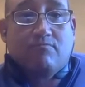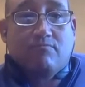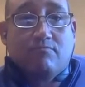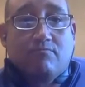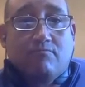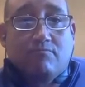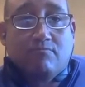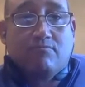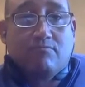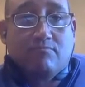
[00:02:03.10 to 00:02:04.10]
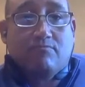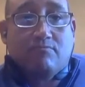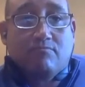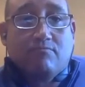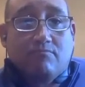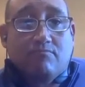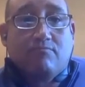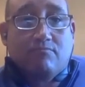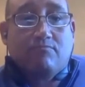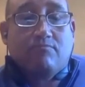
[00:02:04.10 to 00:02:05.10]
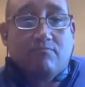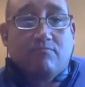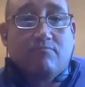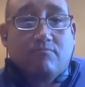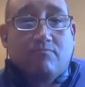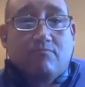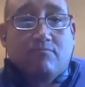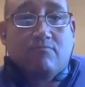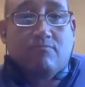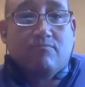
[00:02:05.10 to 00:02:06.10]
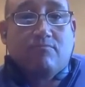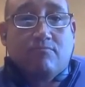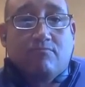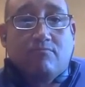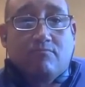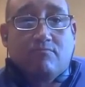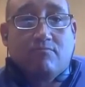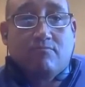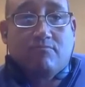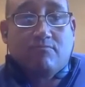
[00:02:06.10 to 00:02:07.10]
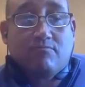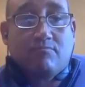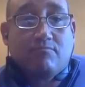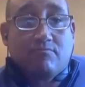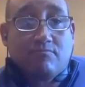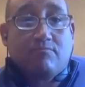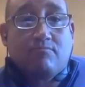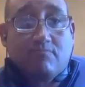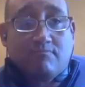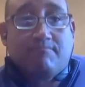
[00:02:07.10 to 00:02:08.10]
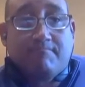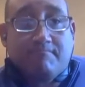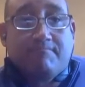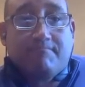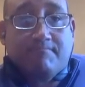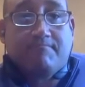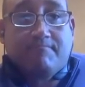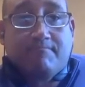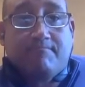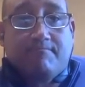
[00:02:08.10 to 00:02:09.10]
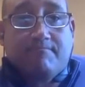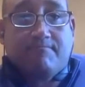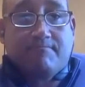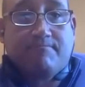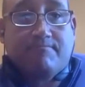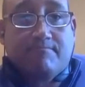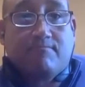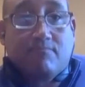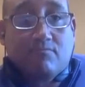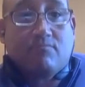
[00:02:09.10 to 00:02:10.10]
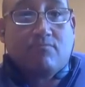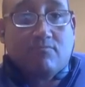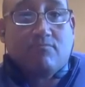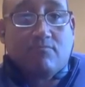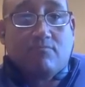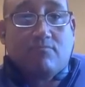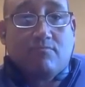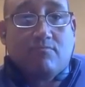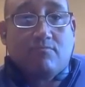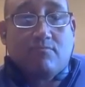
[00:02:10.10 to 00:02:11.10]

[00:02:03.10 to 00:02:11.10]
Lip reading: (not speaking)